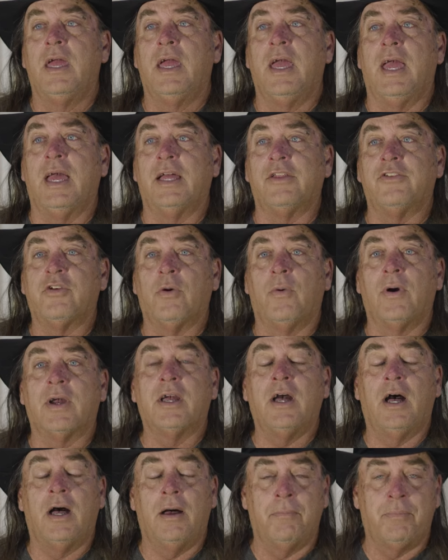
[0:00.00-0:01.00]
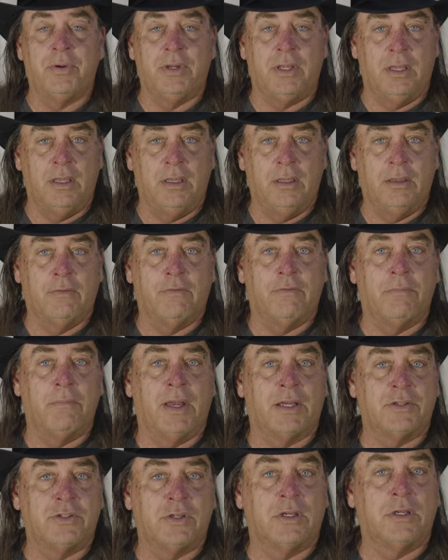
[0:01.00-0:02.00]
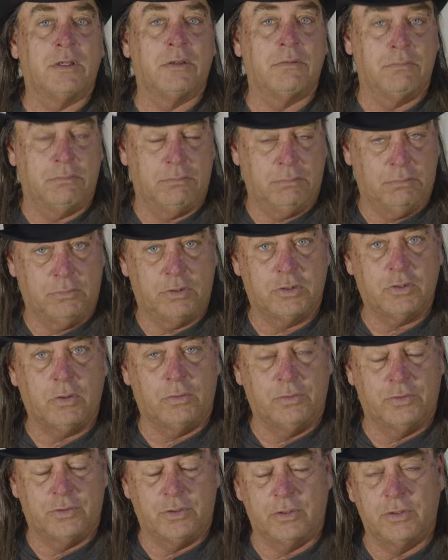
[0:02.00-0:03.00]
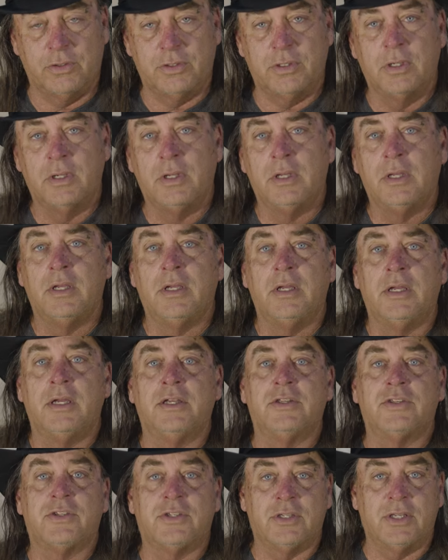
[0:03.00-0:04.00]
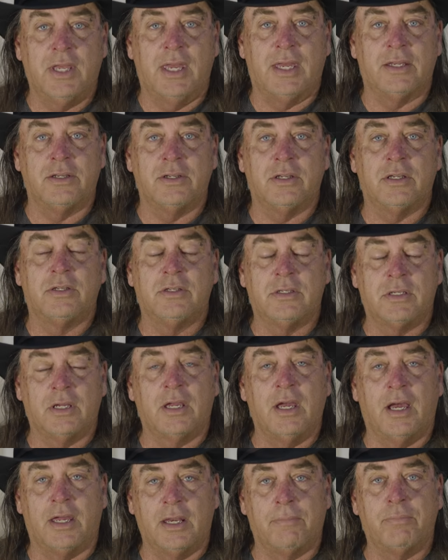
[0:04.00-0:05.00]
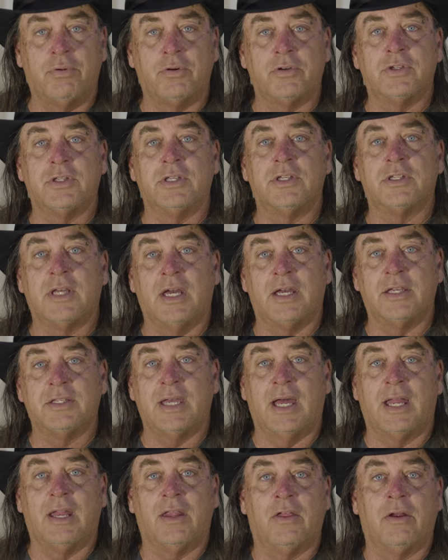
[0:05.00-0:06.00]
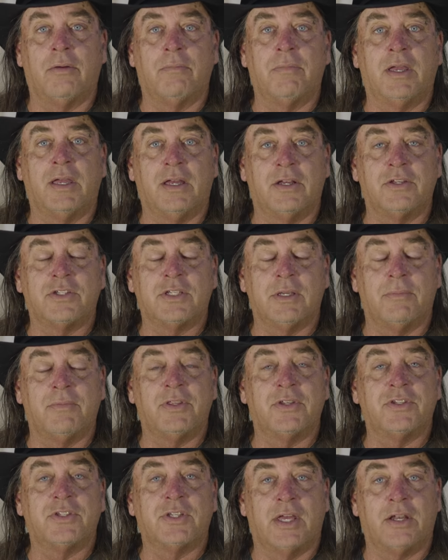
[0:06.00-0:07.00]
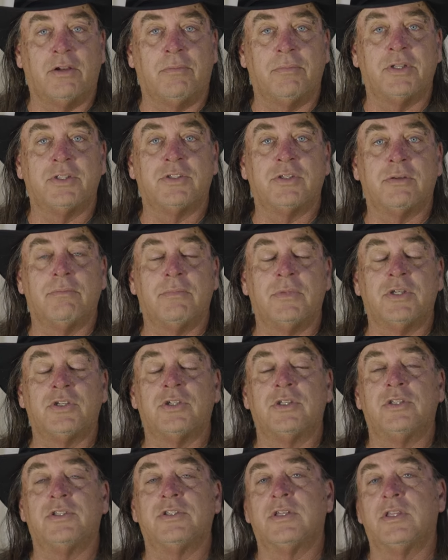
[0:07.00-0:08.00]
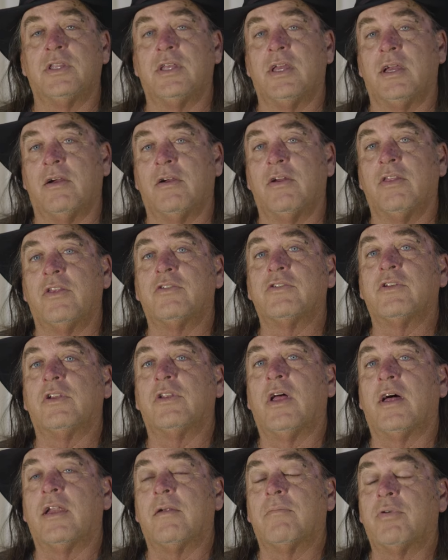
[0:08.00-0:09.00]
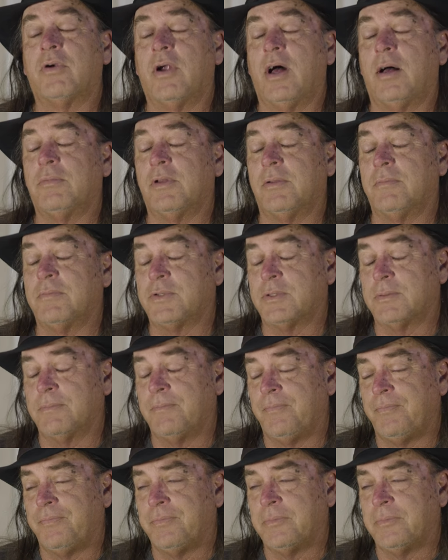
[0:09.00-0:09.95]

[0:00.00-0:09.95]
And so a company of Mexican soldiers is sent to kind of push these guys out of there because some of the settlements and missions in the area, there's a lot of problems.